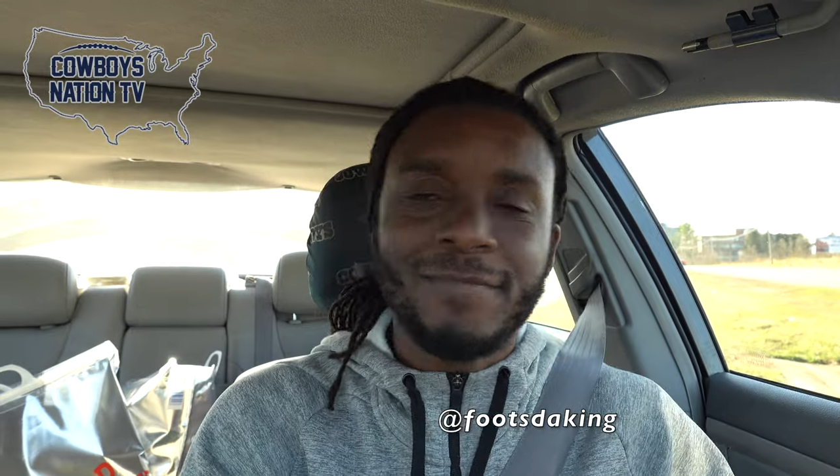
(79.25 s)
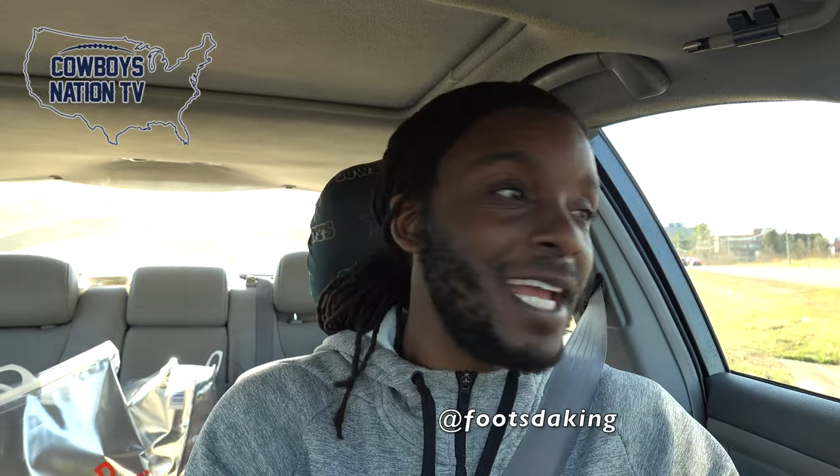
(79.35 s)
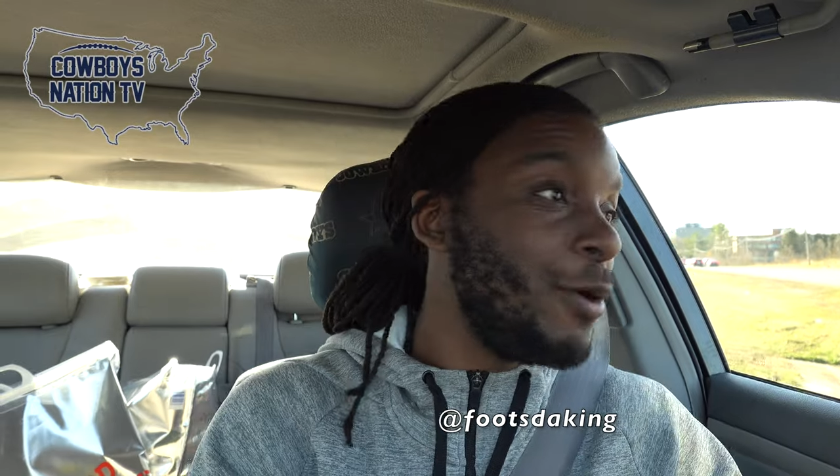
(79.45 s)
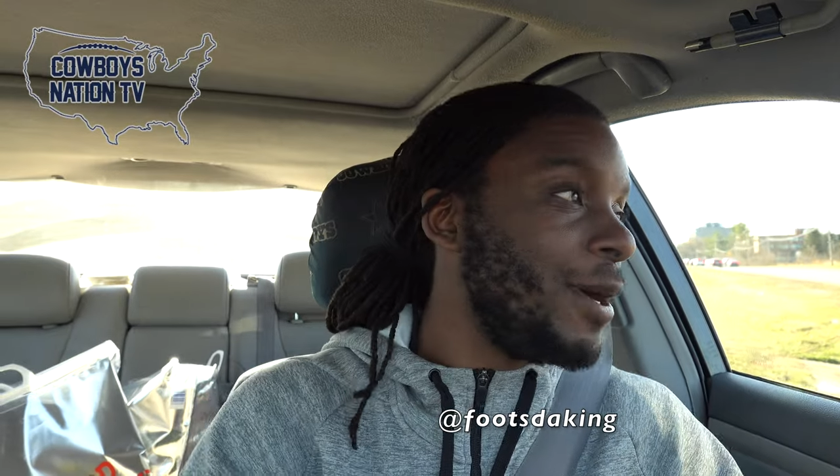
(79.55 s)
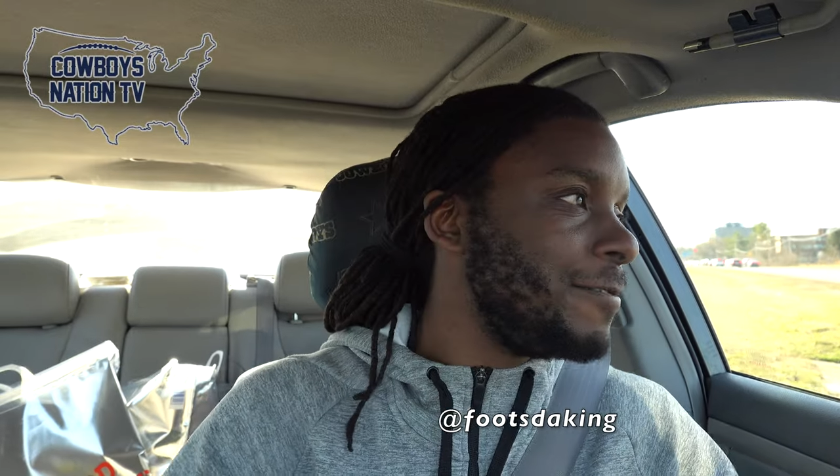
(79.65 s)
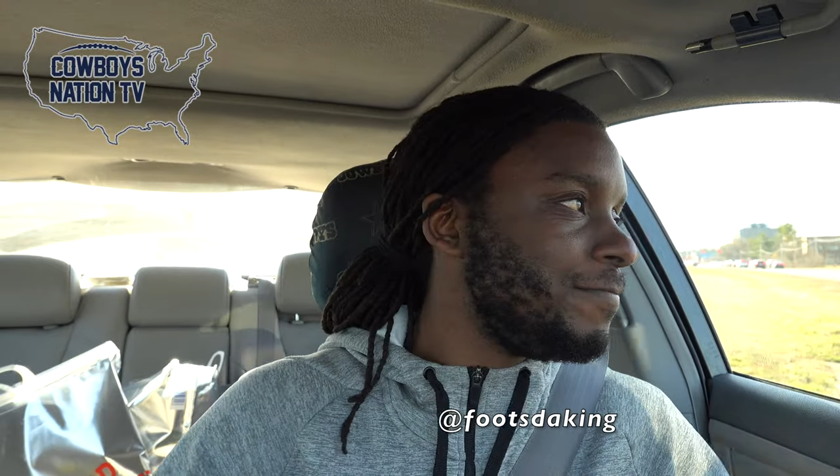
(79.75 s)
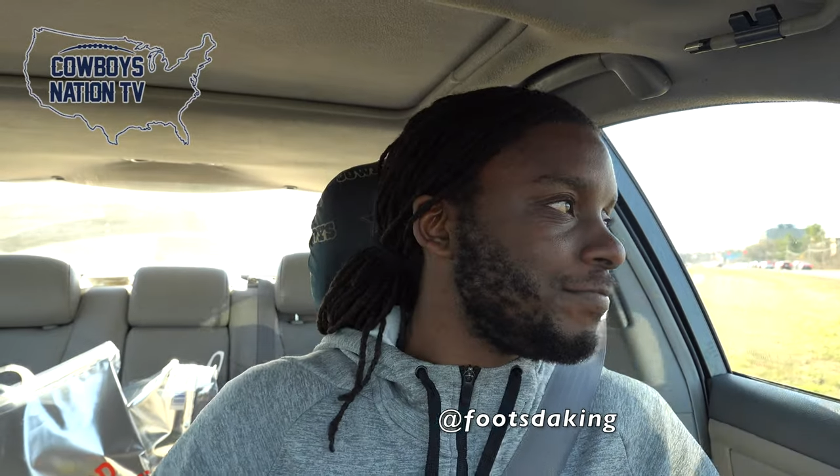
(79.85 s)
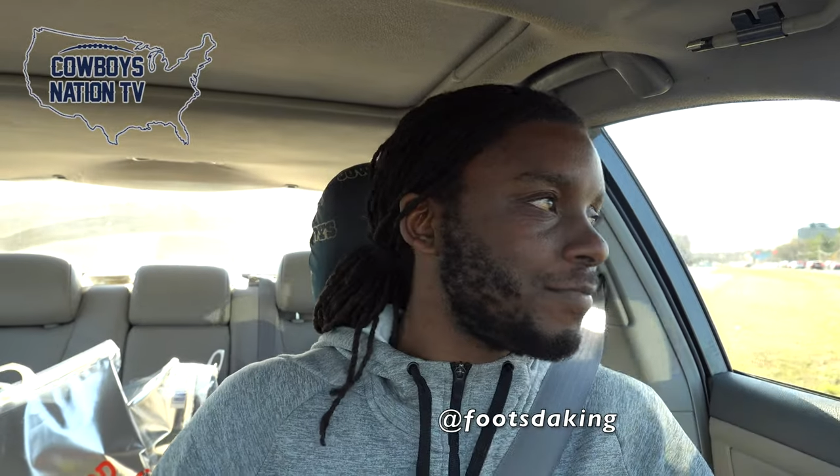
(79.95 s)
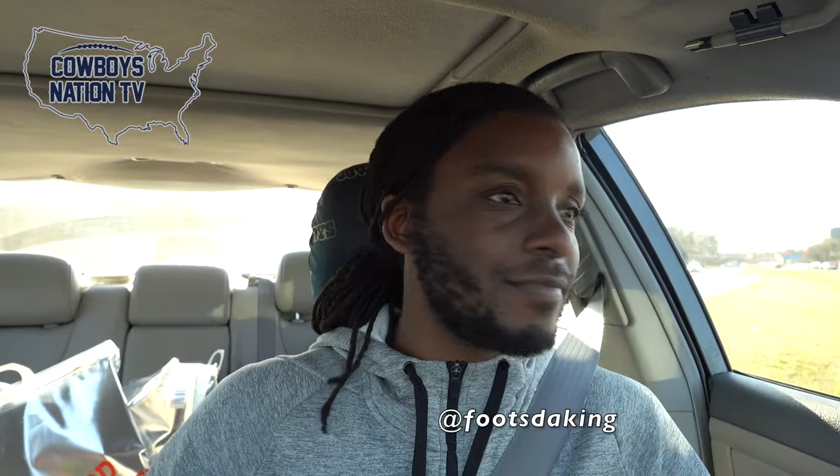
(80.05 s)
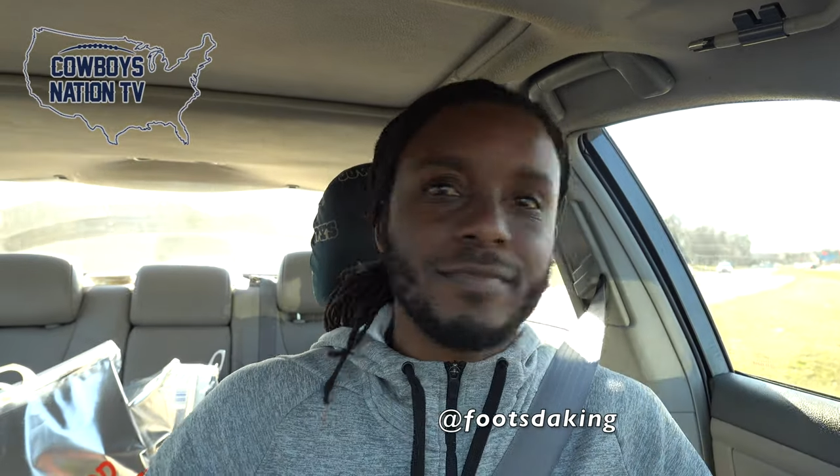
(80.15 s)
Anyway,
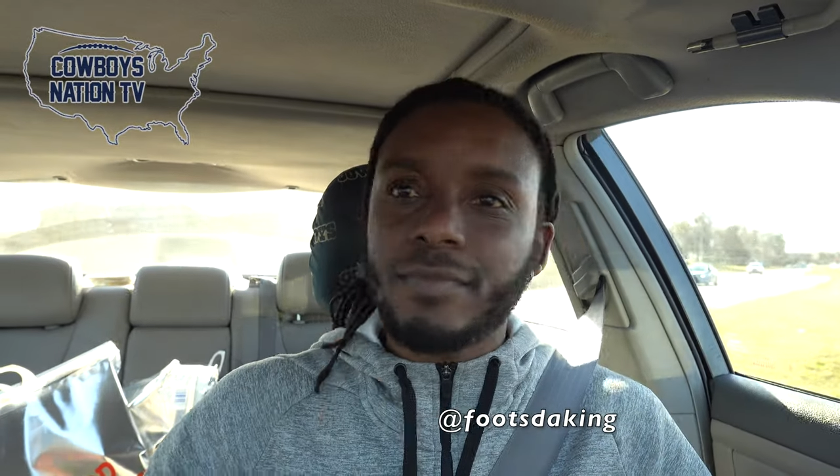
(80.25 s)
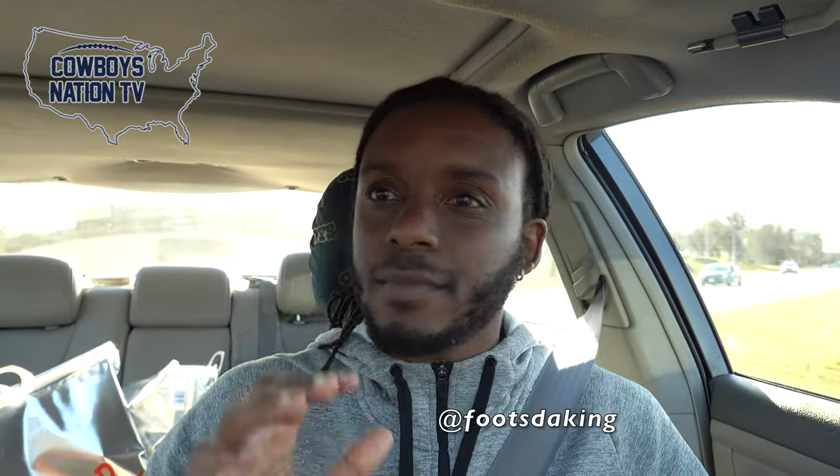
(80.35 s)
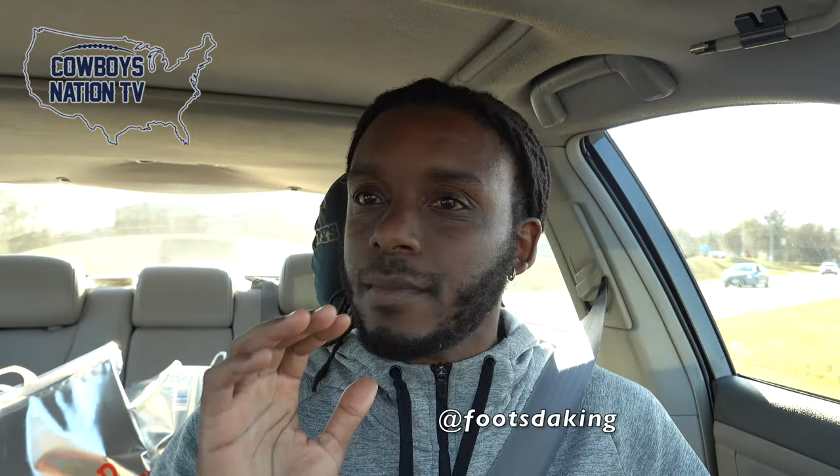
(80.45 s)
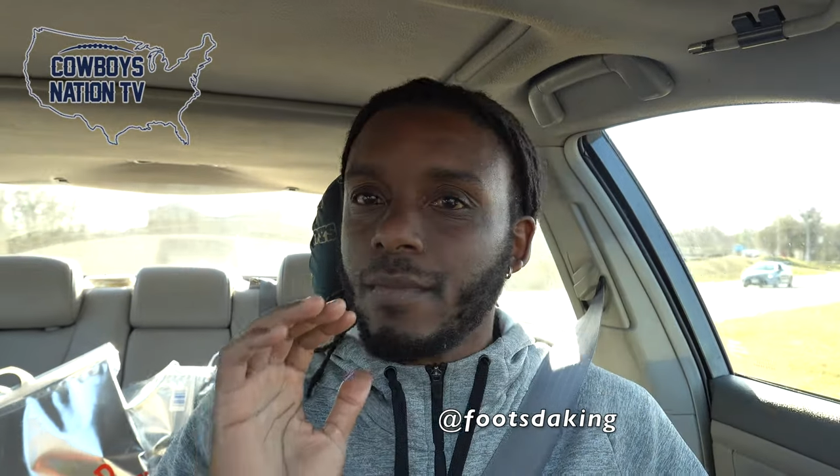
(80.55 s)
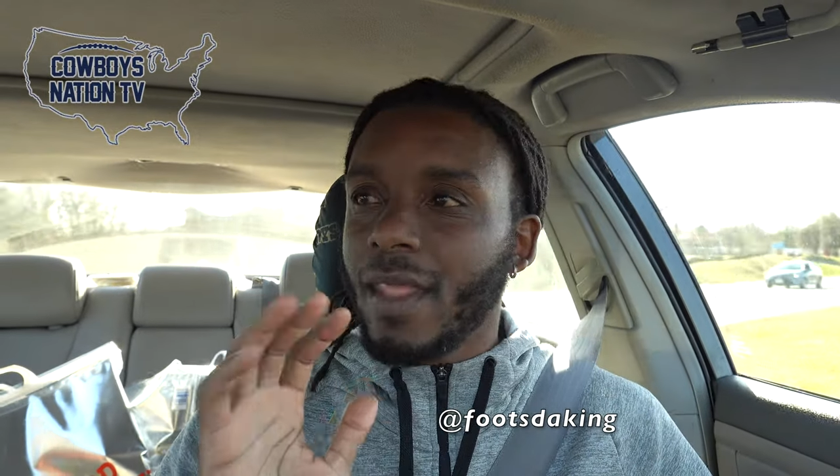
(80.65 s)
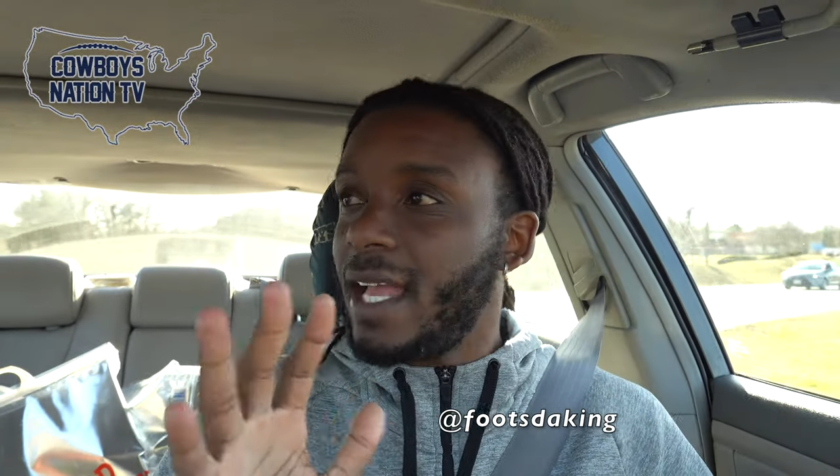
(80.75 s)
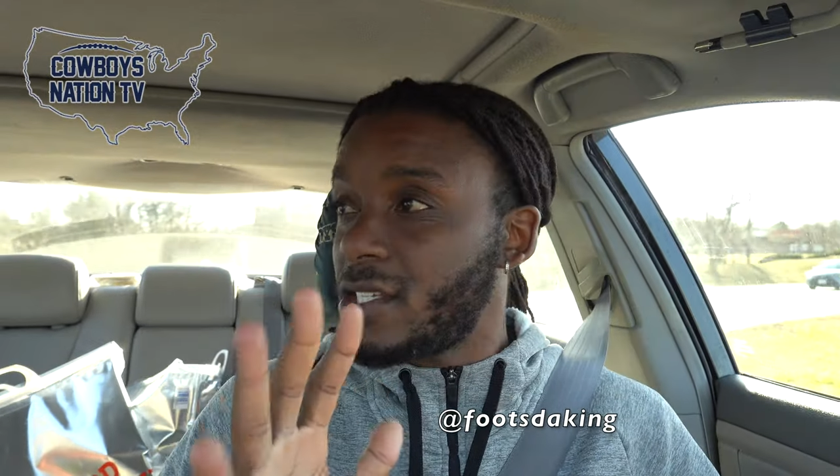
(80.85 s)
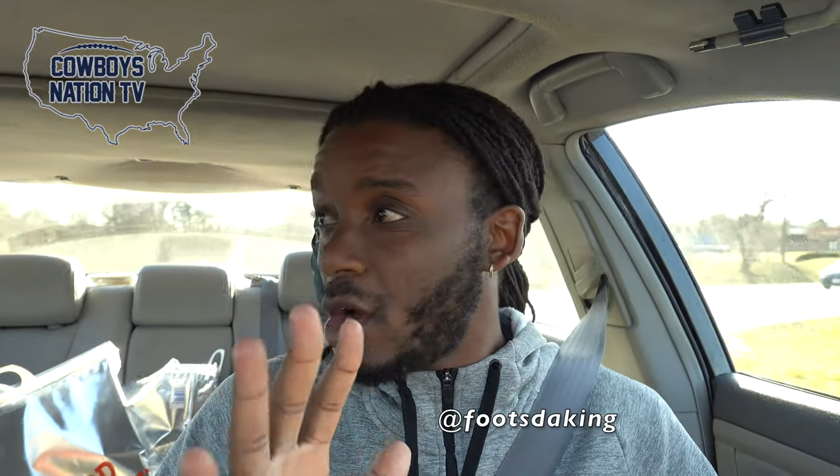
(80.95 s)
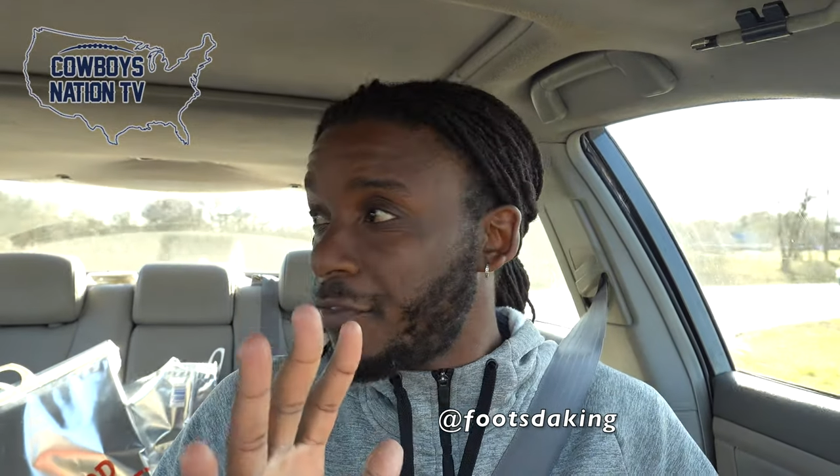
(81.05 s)
it's